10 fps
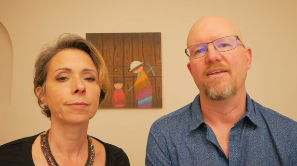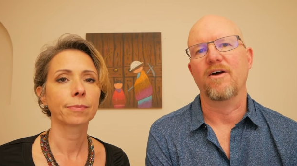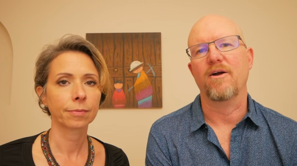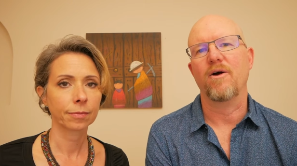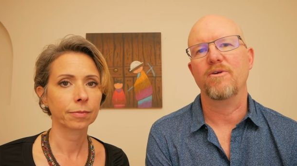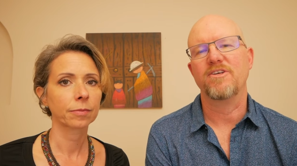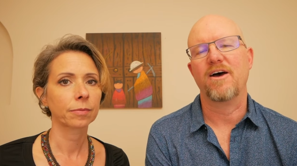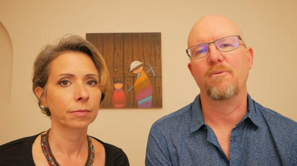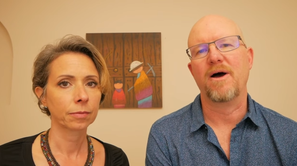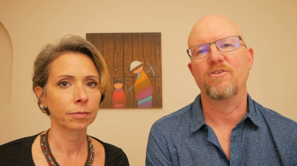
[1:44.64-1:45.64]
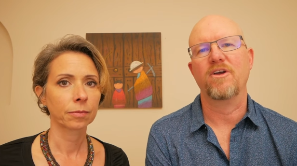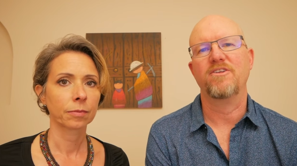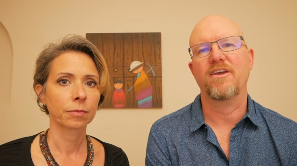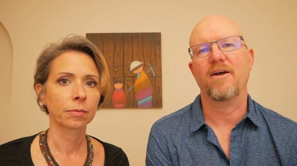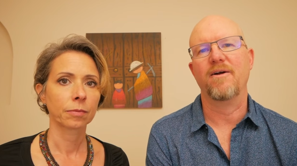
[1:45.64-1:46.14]
Speaker 1: and our hotel, Madre
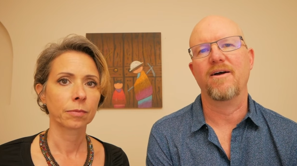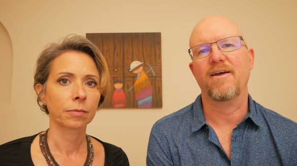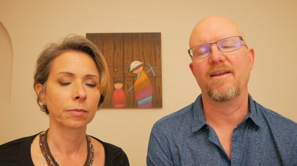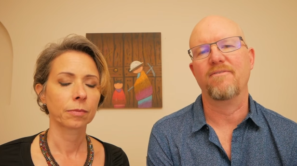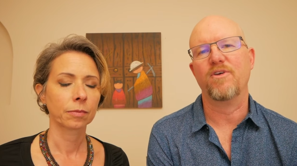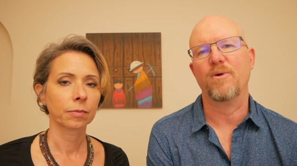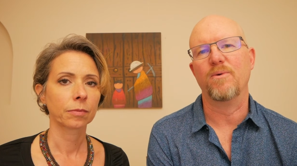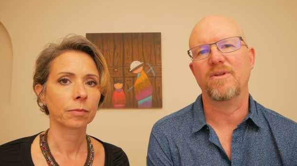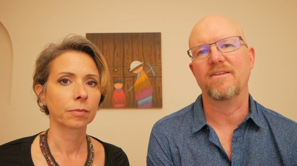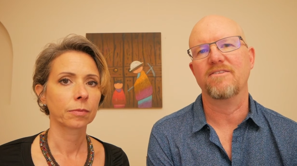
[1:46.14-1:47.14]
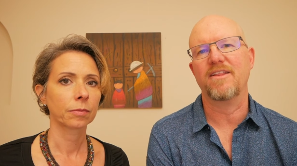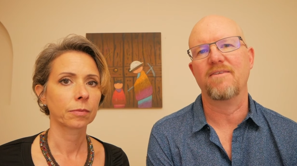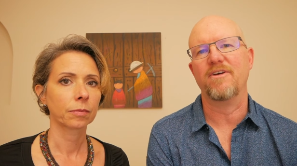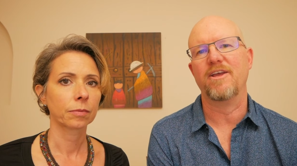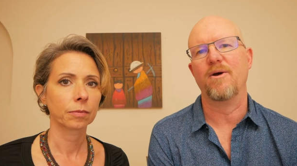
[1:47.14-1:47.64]
Tierra. And if you didn't see
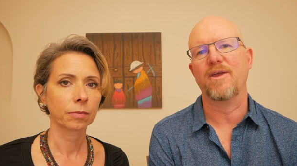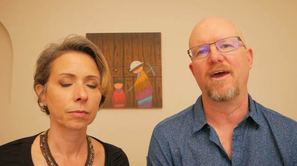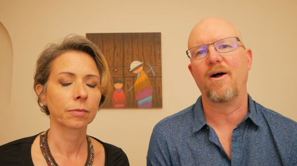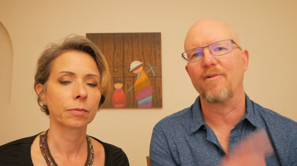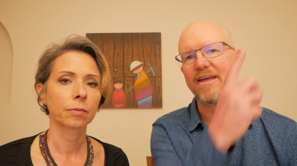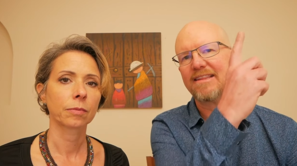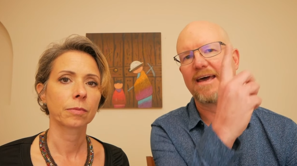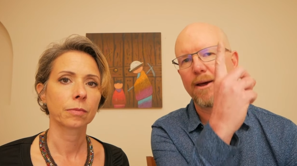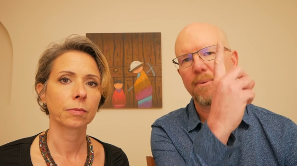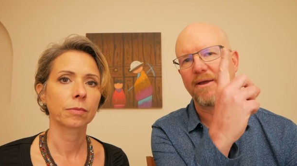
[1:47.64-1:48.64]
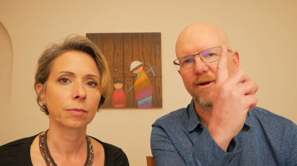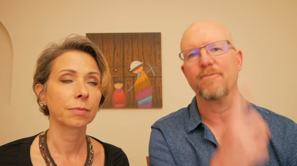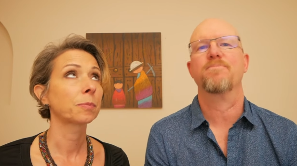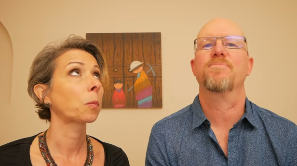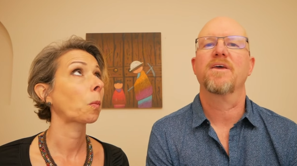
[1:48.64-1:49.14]
that video yet, I'll link that up
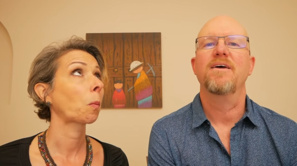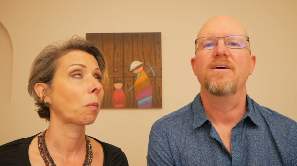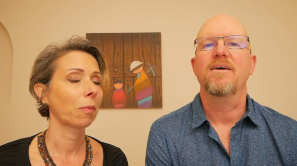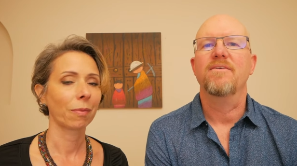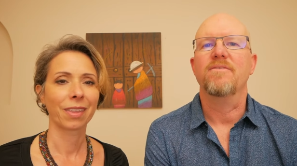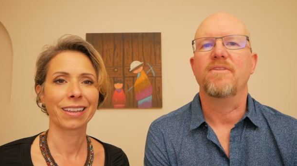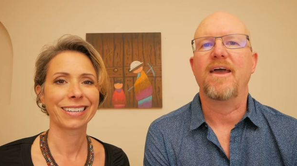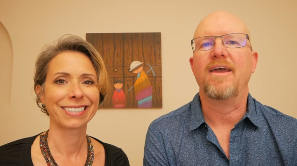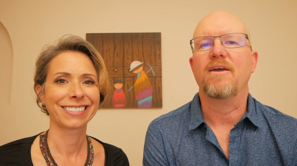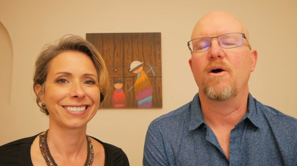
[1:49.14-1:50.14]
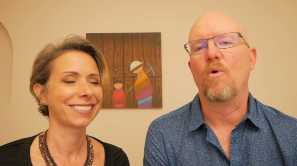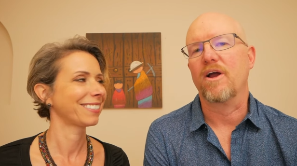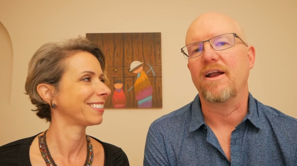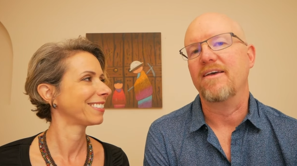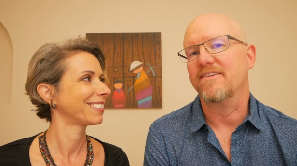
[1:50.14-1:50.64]
here they
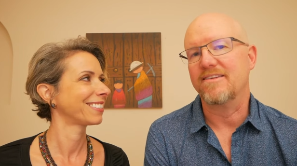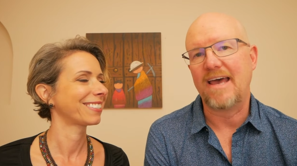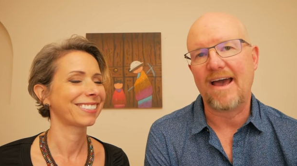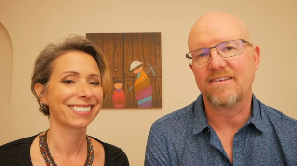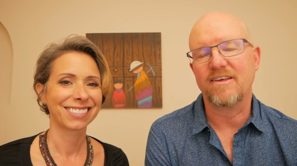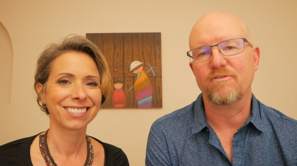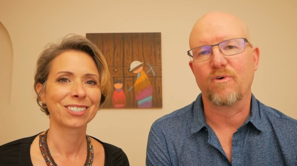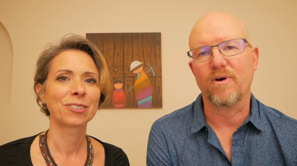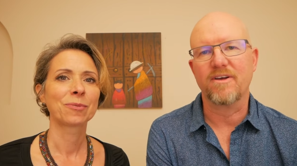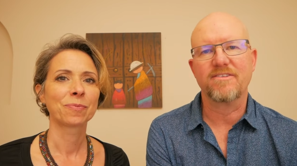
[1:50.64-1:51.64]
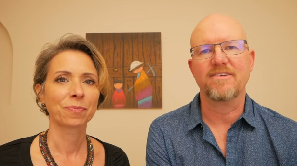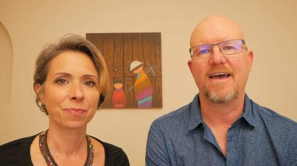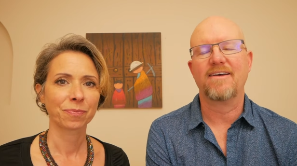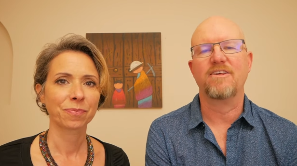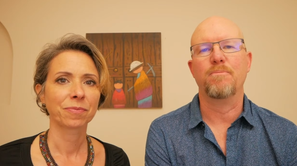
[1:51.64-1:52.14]
organized a taxi for us. The
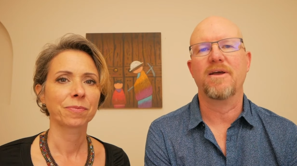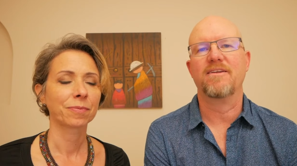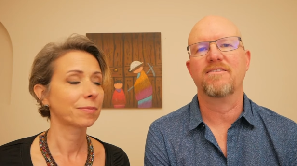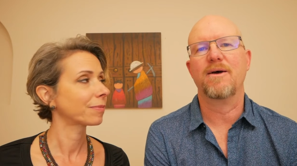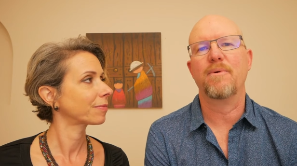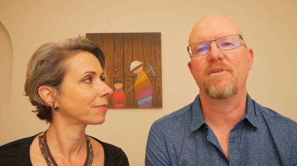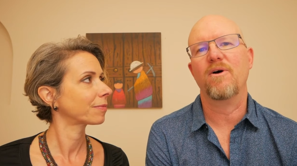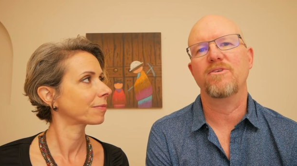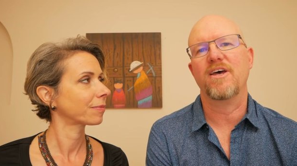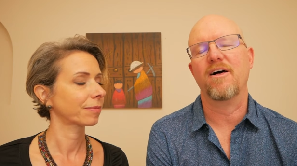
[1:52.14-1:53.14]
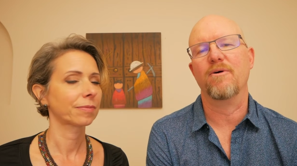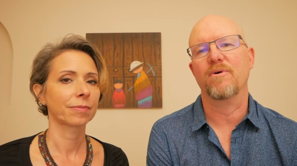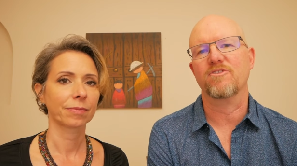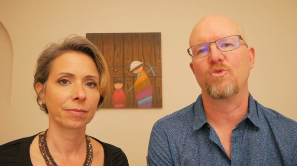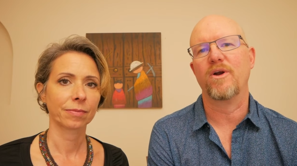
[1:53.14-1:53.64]
taxi picked us up at the hotel. It
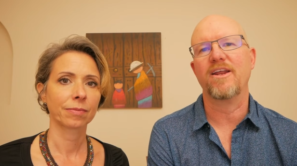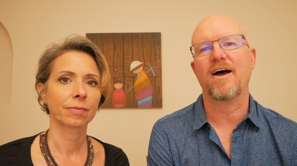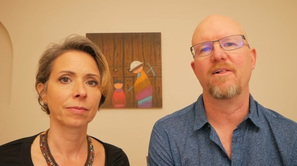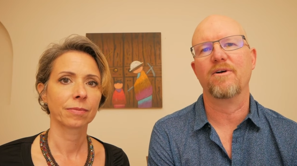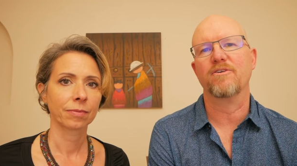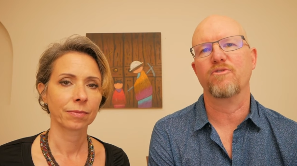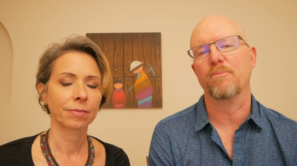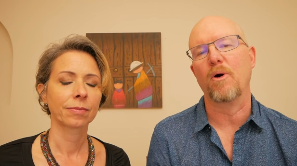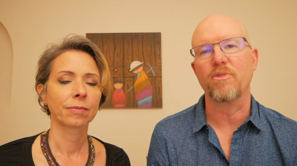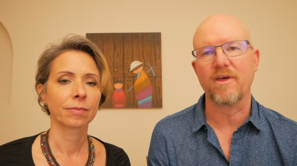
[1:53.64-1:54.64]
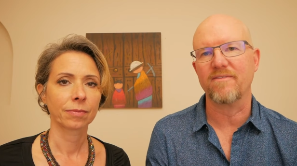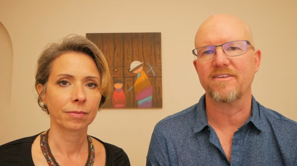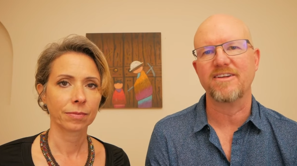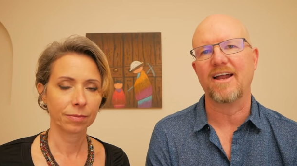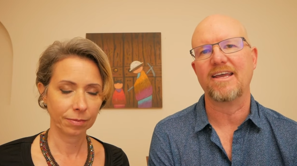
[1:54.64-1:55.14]
was twenty dollars for both of
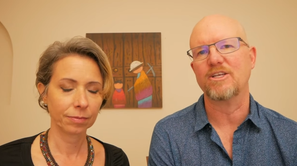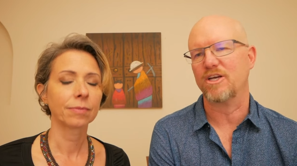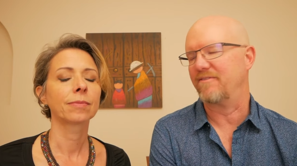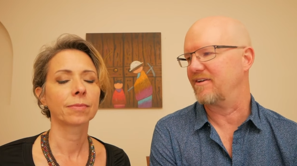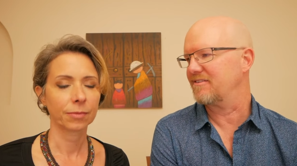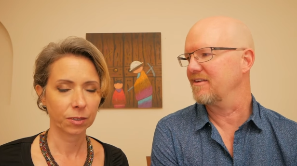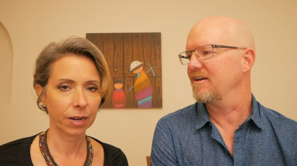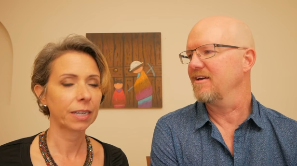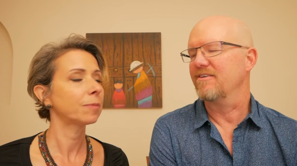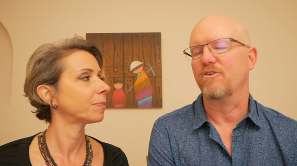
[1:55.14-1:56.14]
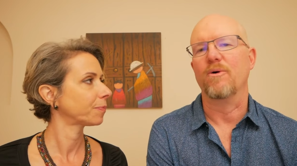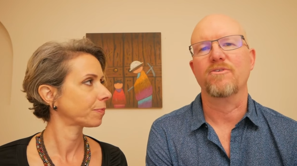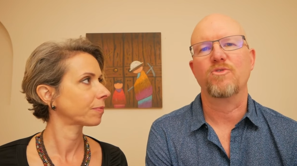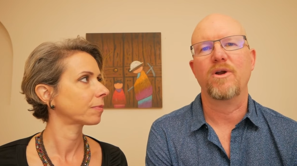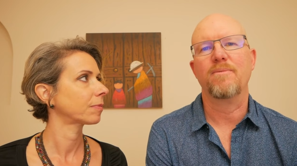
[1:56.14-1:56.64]
us, not mm-hmm. each of us. Right. So it
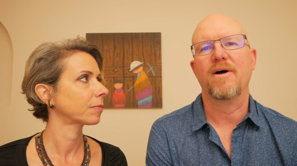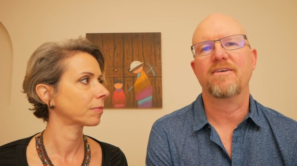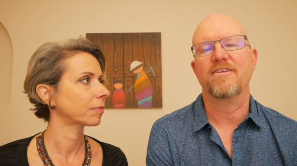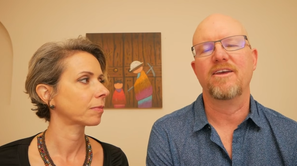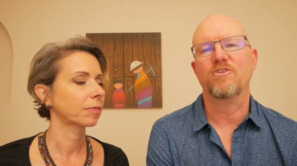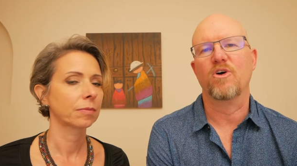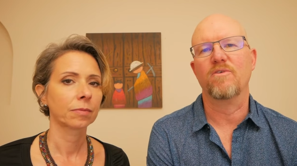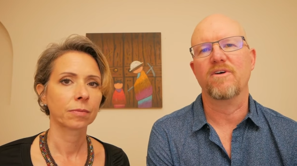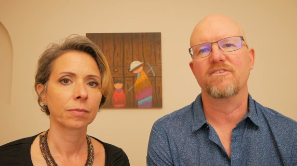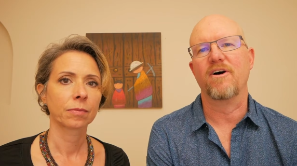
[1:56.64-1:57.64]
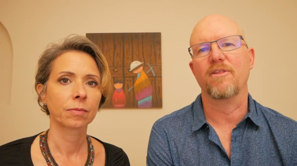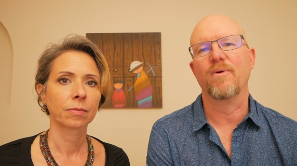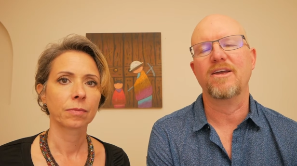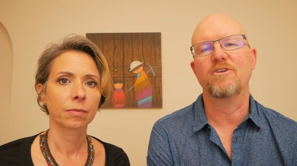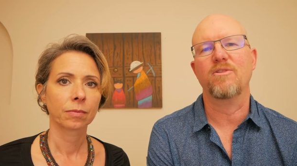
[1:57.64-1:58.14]
was twenty bucks, and he drove us all the
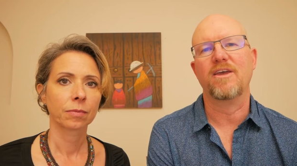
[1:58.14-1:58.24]
way to